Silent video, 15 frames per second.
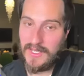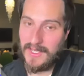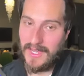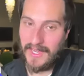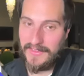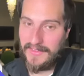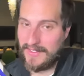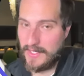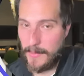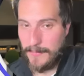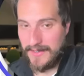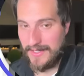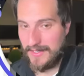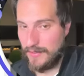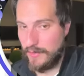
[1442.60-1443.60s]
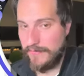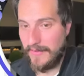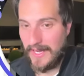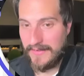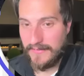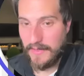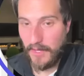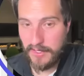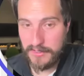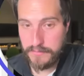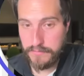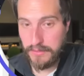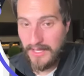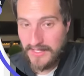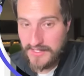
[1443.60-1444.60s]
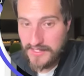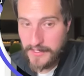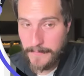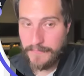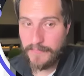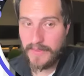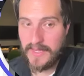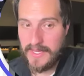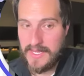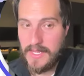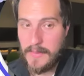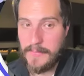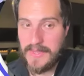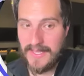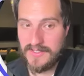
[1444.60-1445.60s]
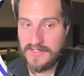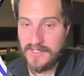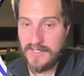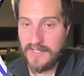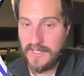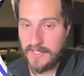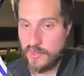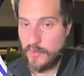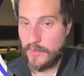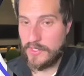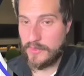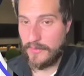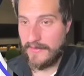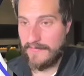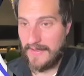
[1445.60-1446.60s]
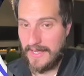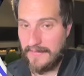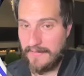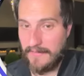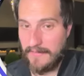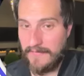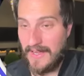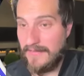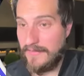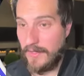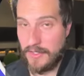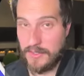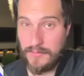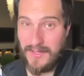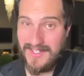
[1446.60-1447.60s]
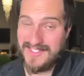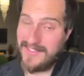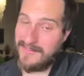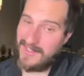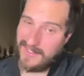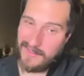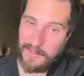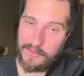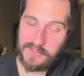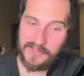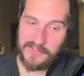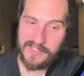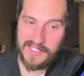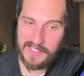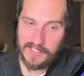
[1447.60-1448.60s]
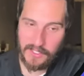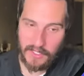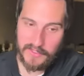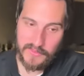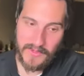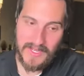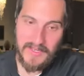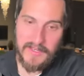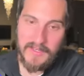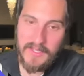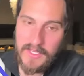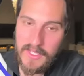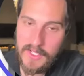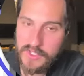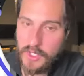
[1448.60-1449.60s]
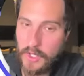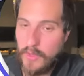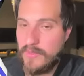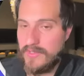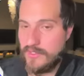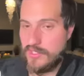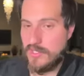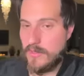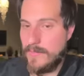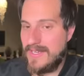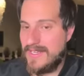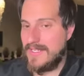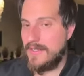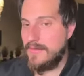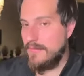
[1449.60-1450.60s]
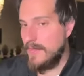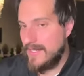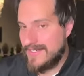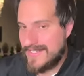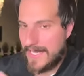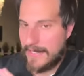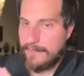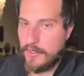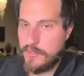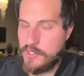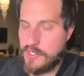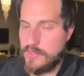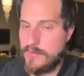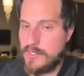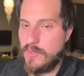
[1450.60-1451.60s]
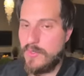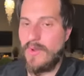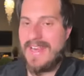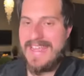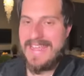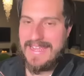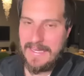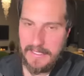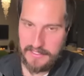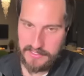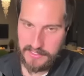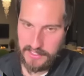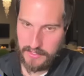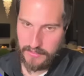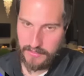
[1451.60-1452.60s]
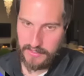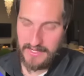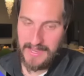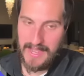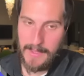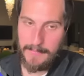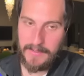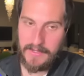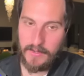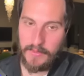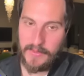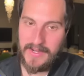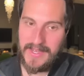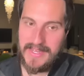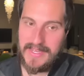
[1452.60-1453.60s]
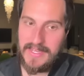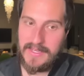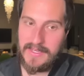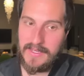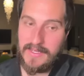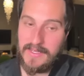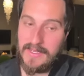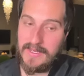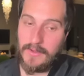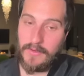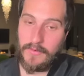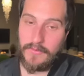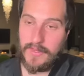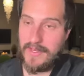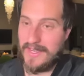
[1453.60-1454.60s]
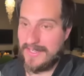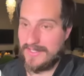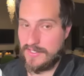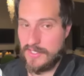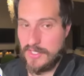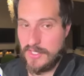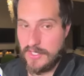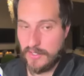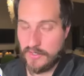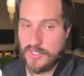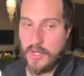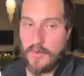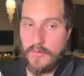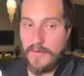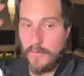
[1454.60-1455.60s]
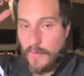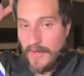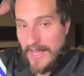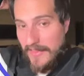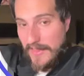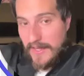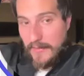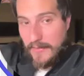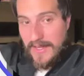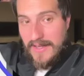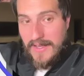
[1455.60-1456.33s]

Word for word: I think the company could do $5 plus in EPS in 2025. $5 plus, if not closer to $6, right? So there's just a big divergence between what analysts think are going to happen here with Nike over the next year or so and what I think, right?